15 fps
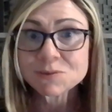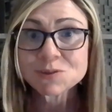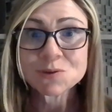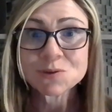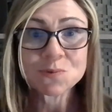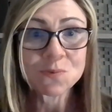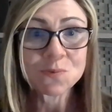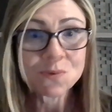
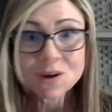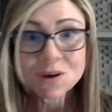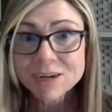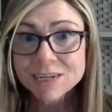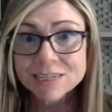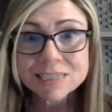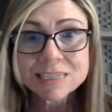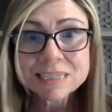So
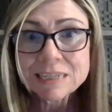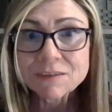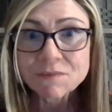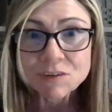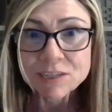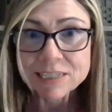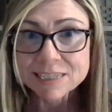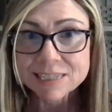what is the
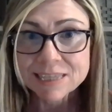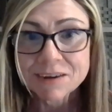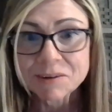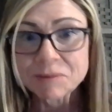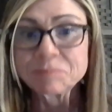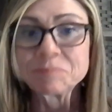difference there?